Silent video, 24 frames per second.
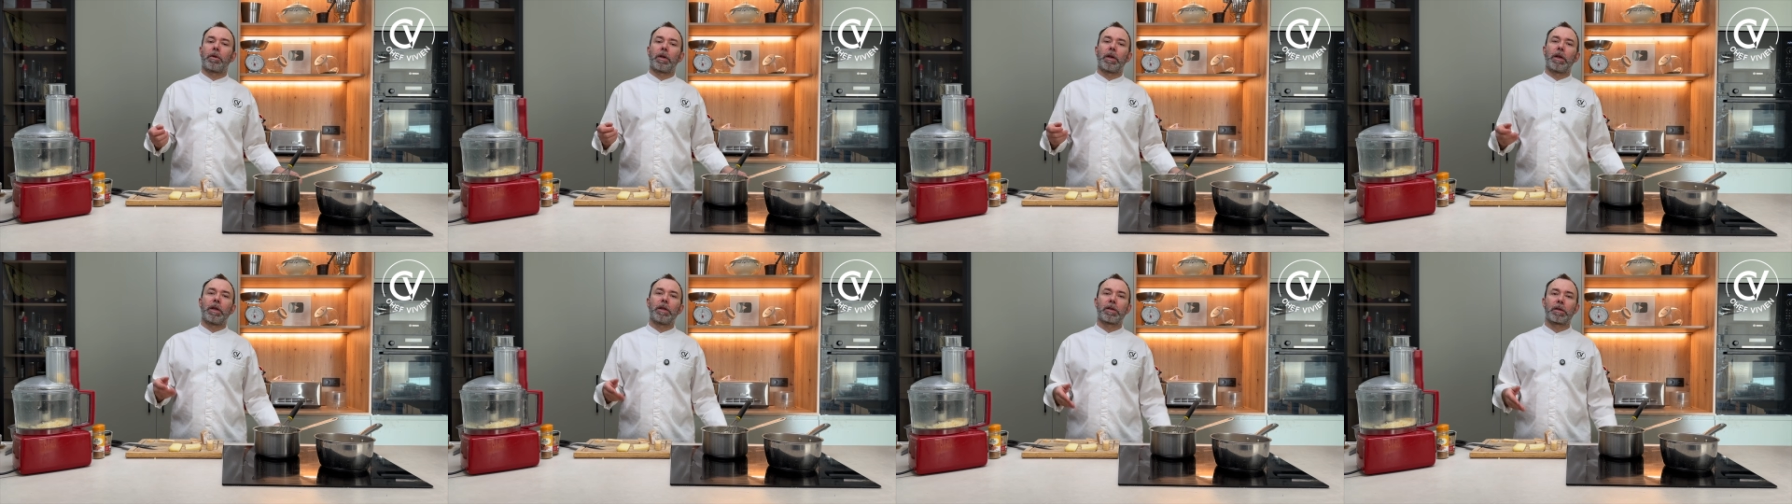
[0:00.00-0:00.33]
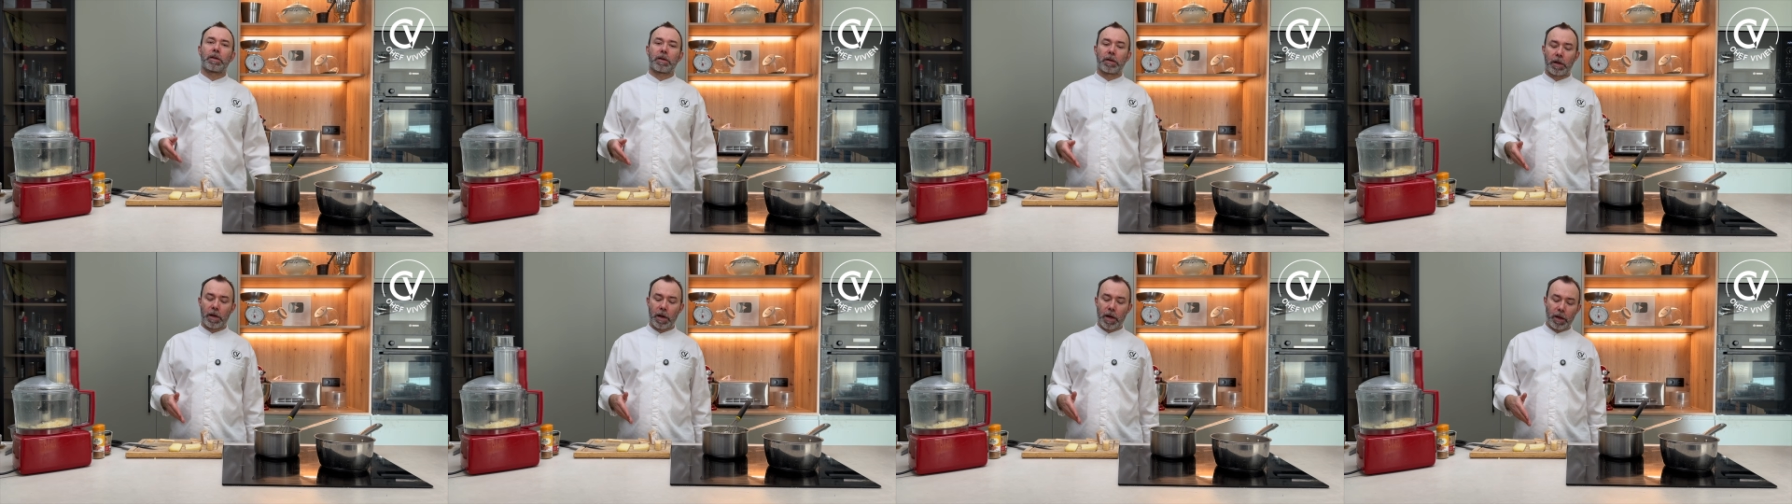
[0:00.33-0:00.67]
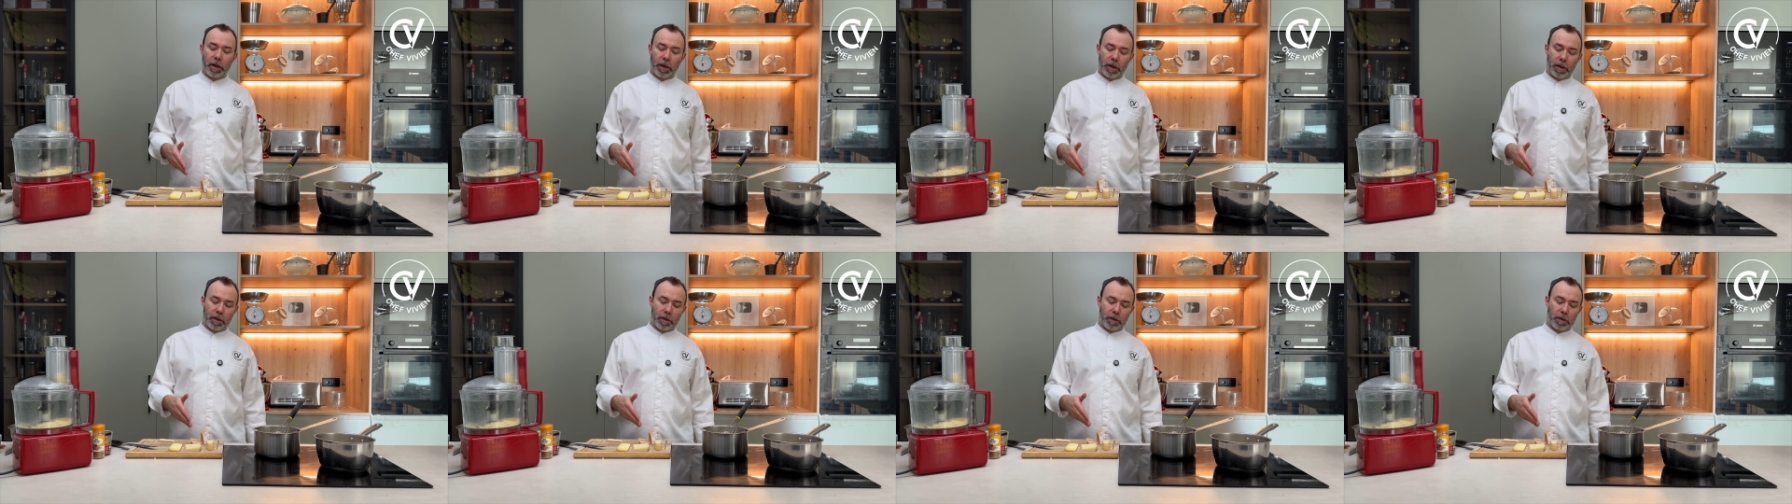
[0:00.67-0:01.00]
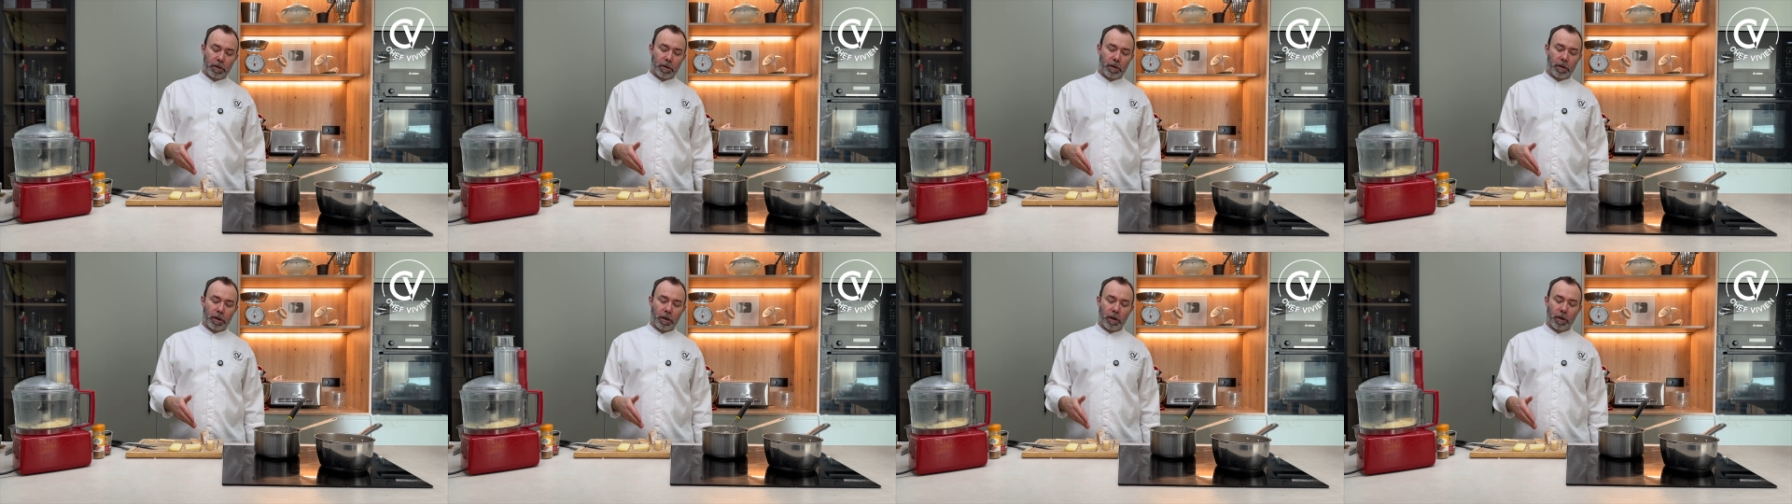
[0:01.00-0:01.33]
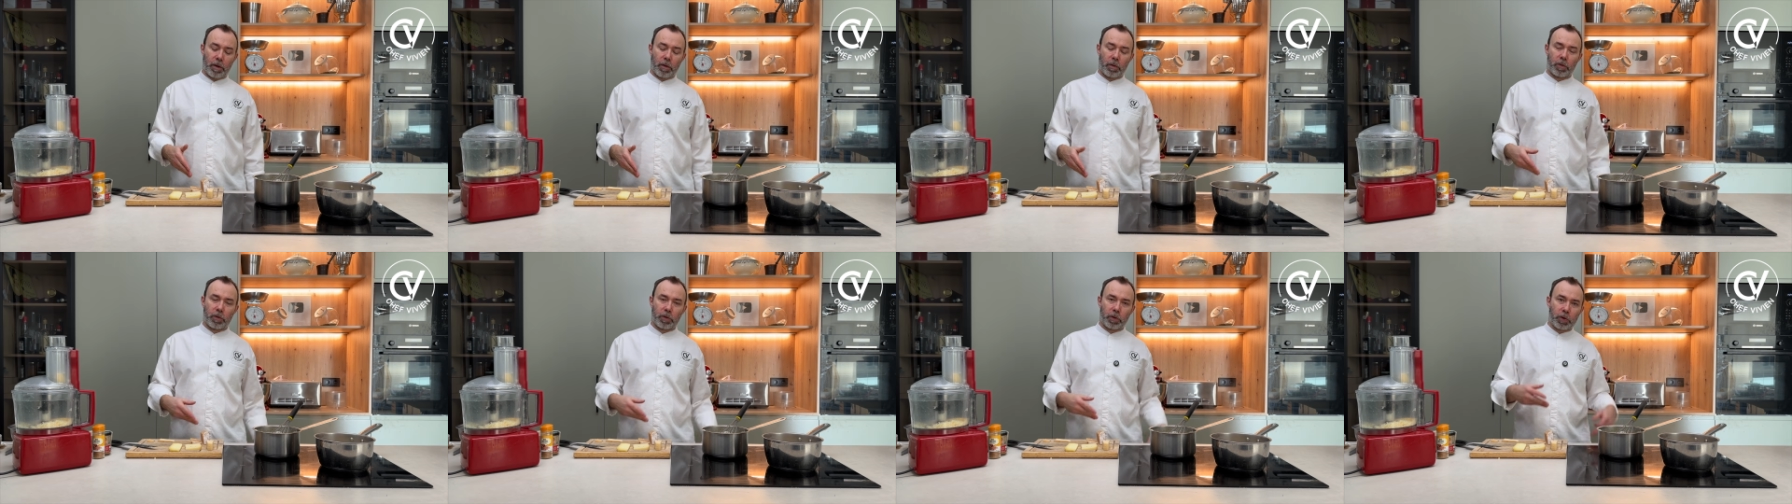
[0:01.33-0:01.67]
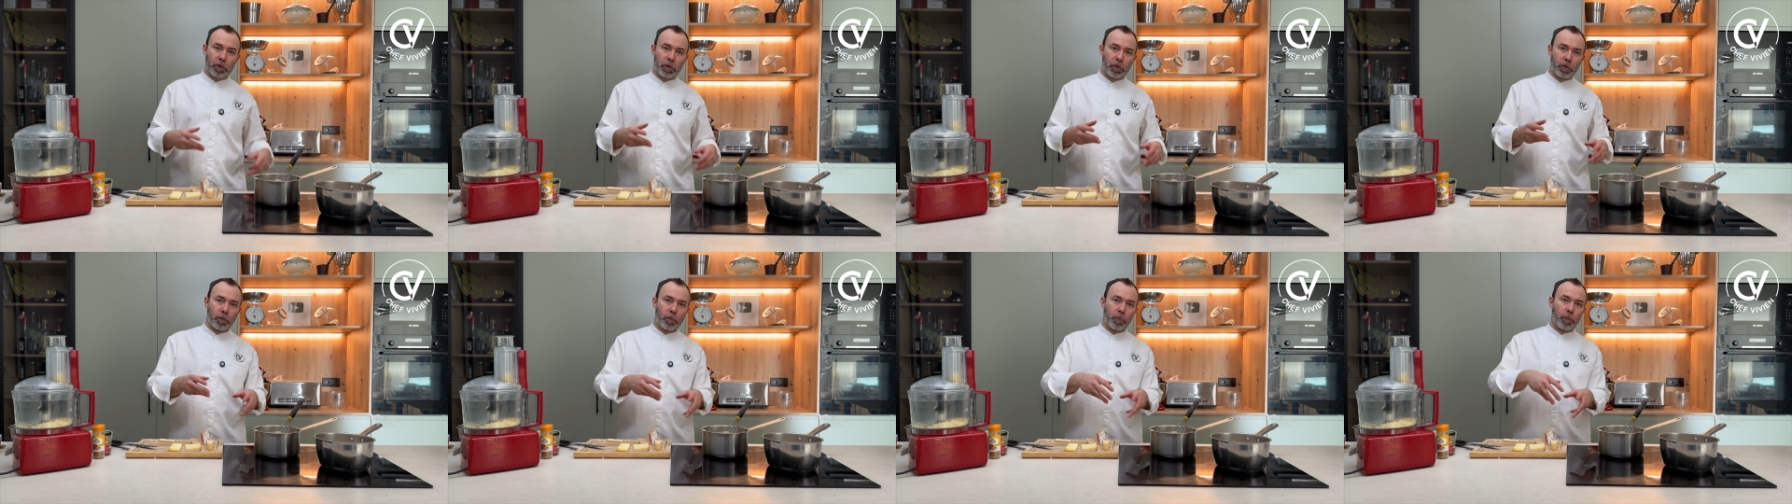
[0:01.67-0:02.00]
It's like a
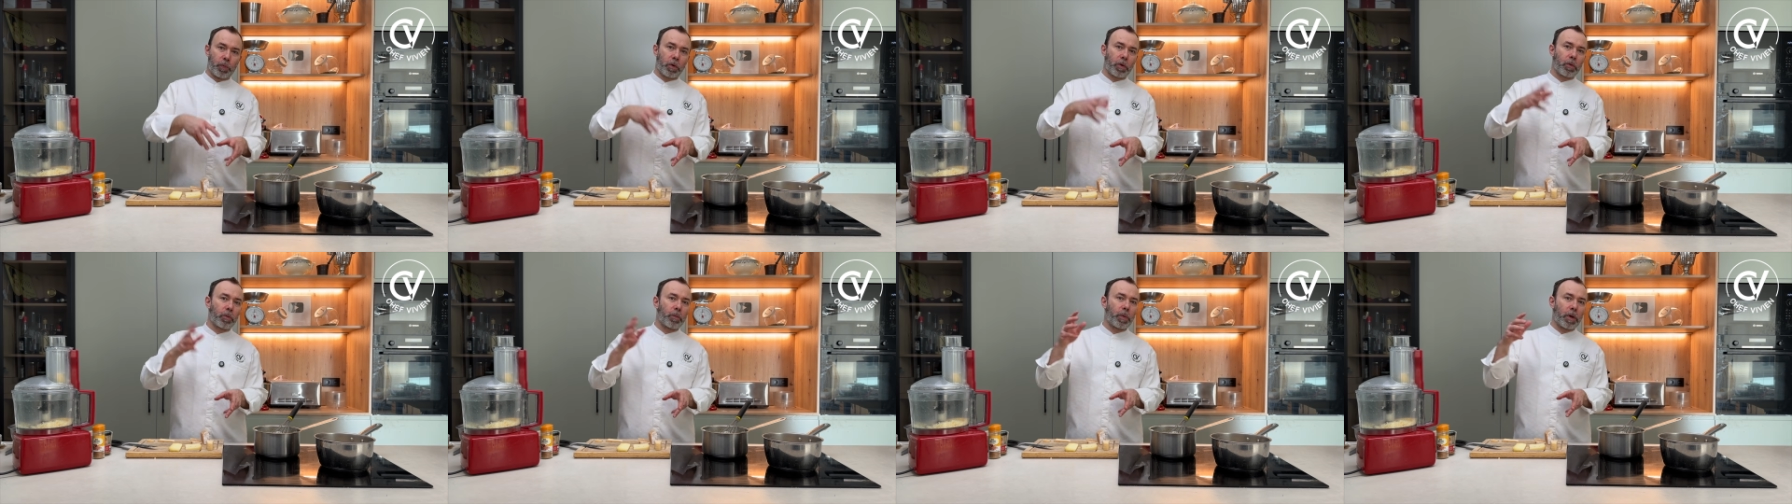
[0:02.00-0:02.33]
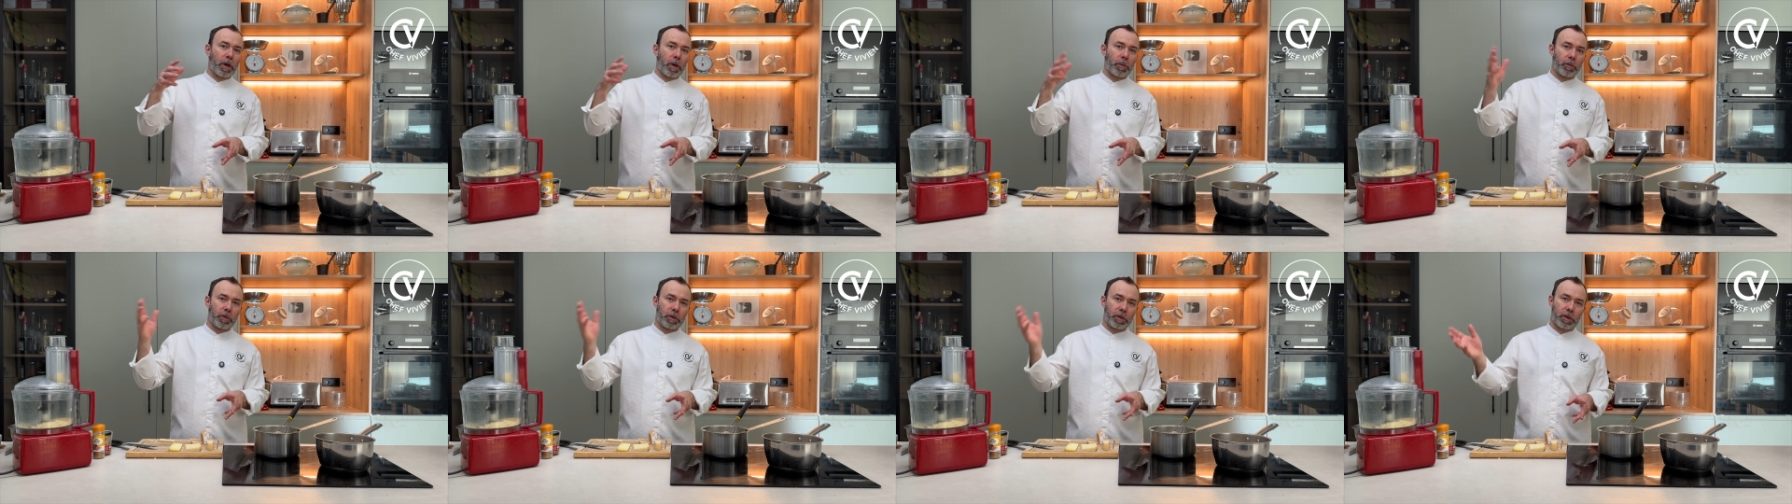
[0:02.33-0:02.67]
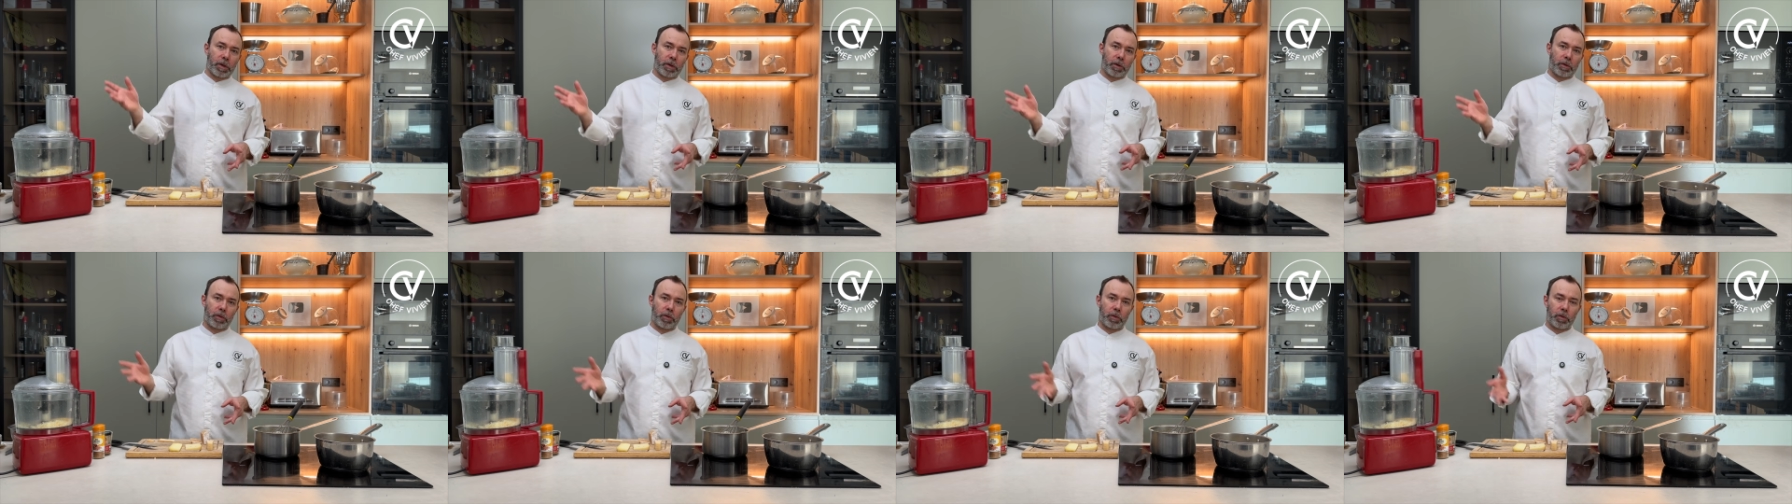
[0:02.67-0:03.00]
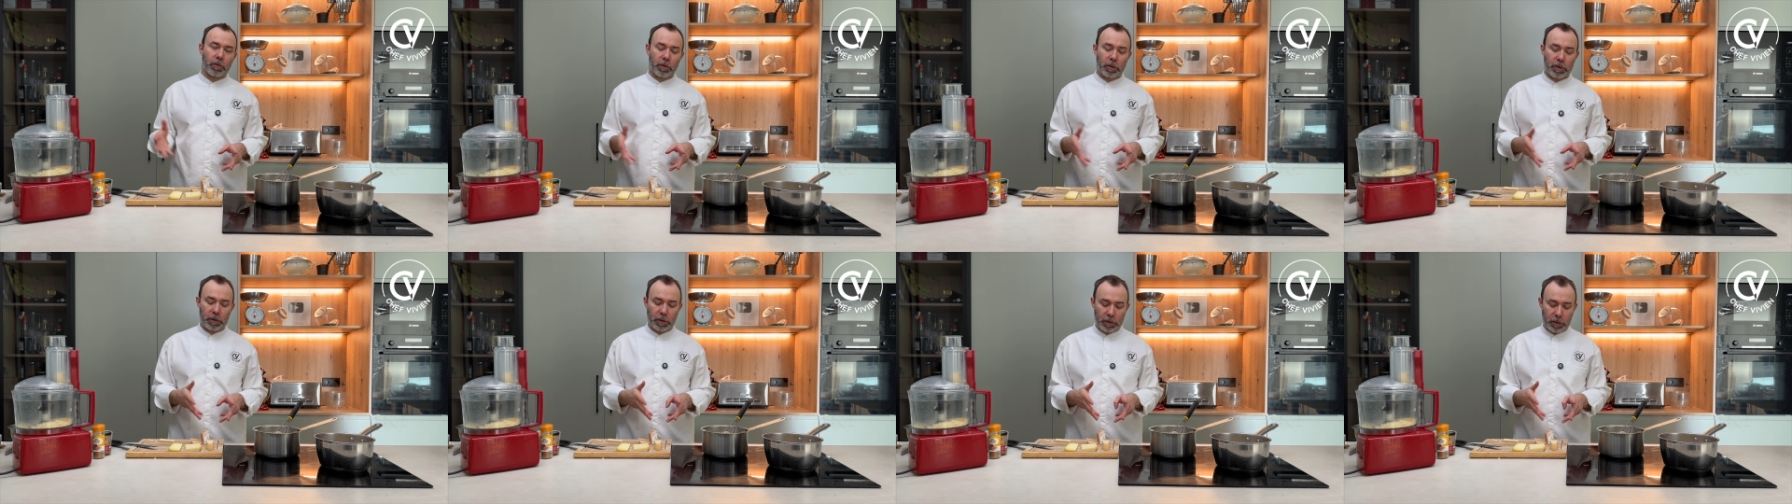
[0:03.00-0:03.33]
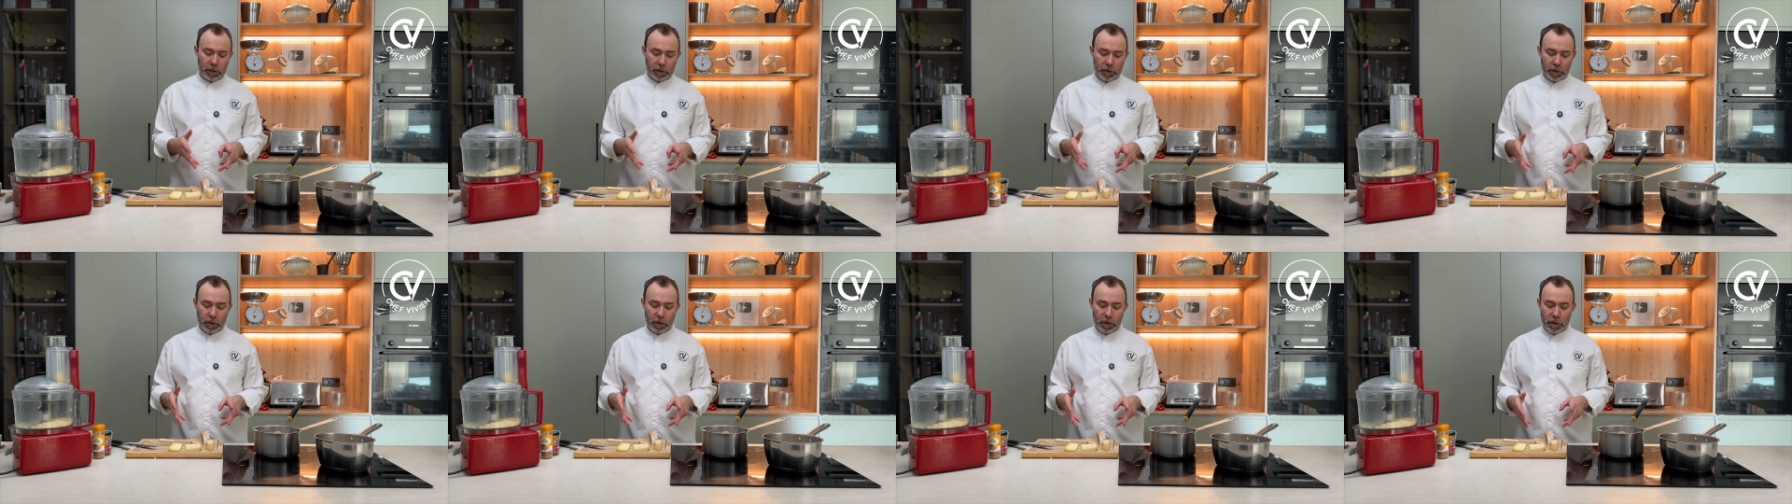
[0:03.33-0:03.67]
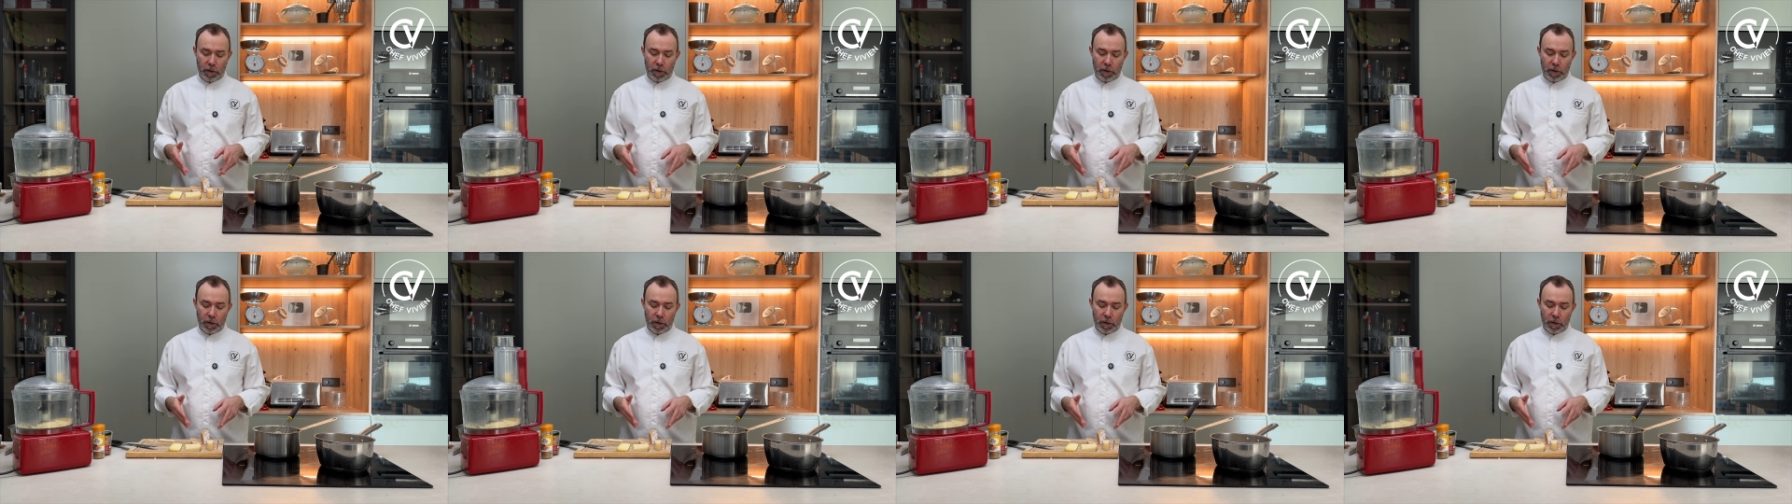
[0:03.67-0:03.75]
super Parmesan, so it's